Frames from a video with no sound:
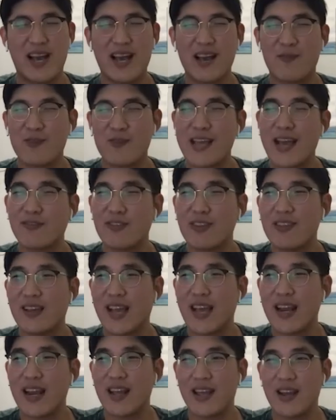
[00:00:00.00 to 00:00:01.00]
we have
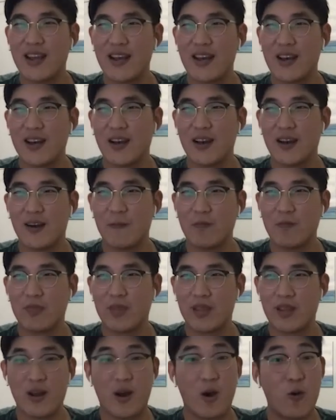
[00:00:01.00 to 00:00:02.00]
to look at it in an